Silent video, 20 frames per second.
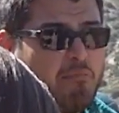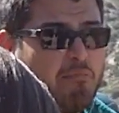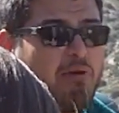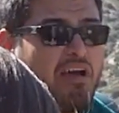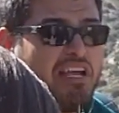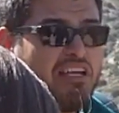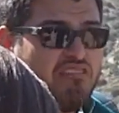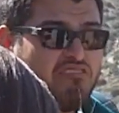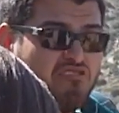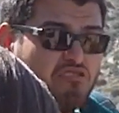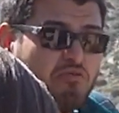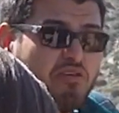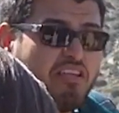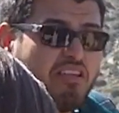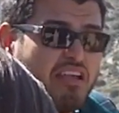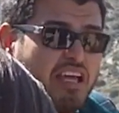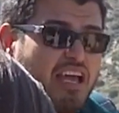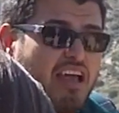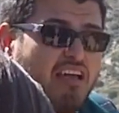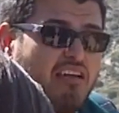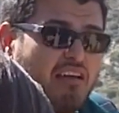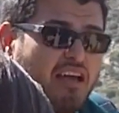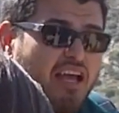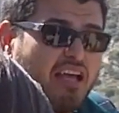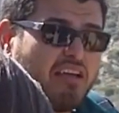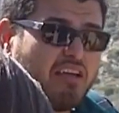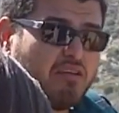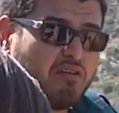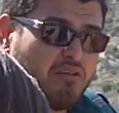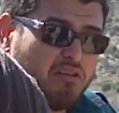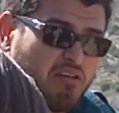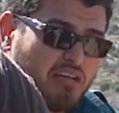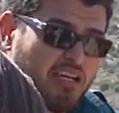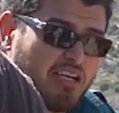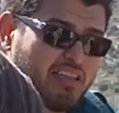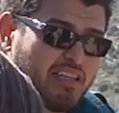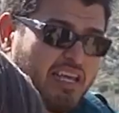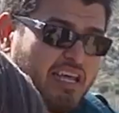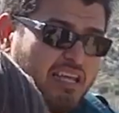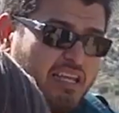By doing that, I can look
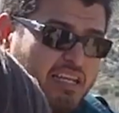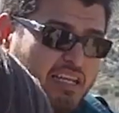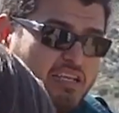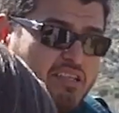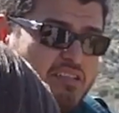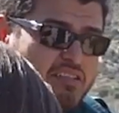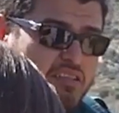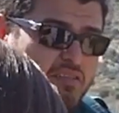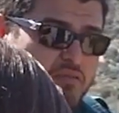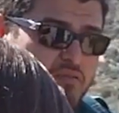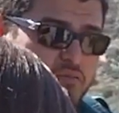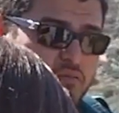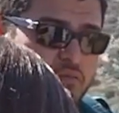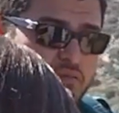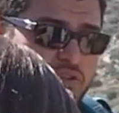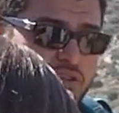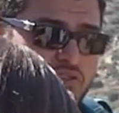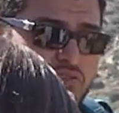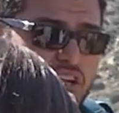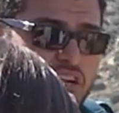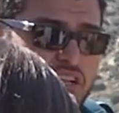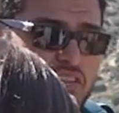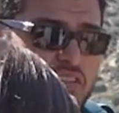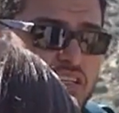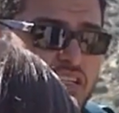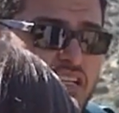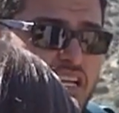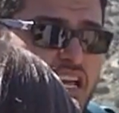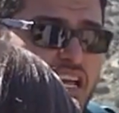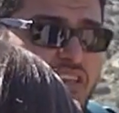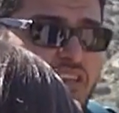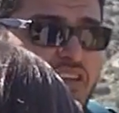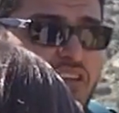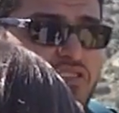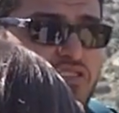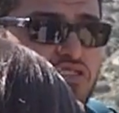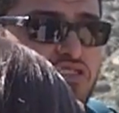at that list from the transect and then